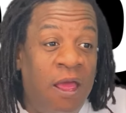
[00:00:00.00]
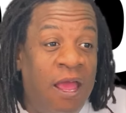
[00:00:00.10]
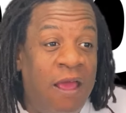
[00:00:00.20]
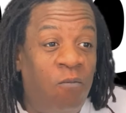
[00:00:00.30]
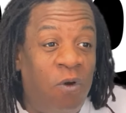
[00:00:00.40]

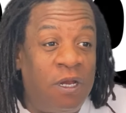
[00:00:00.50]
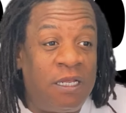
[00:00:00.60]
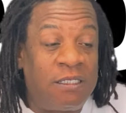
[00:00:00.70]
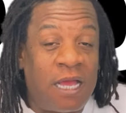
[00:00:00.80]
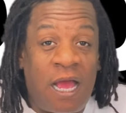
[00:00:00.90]
And one of
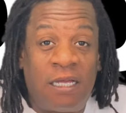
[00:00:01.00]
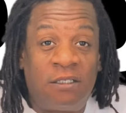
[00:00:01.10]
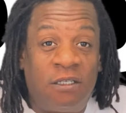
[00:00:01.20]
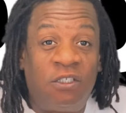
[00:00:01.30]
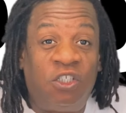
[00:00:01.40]
these guys,
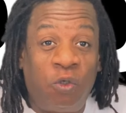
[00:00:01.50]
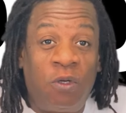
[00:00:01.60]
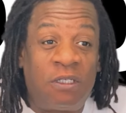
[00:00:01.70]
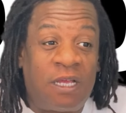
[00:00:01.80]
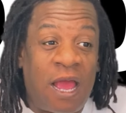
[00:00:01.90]
this
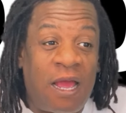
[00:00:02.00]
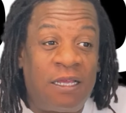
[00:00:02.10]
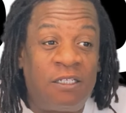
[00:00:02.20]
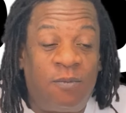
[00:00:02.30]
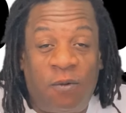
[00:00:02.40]
Judas guy,
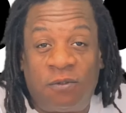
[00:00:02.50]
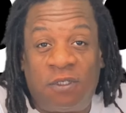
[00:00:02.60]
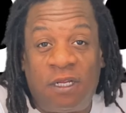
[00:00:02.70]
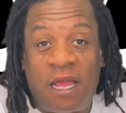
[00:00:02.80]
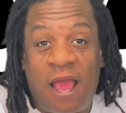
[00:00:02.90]
he
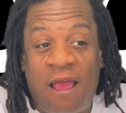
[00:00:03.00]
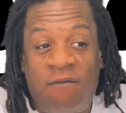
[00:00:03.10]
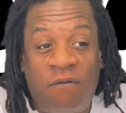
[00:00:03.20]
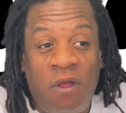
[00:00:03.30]
supposedly have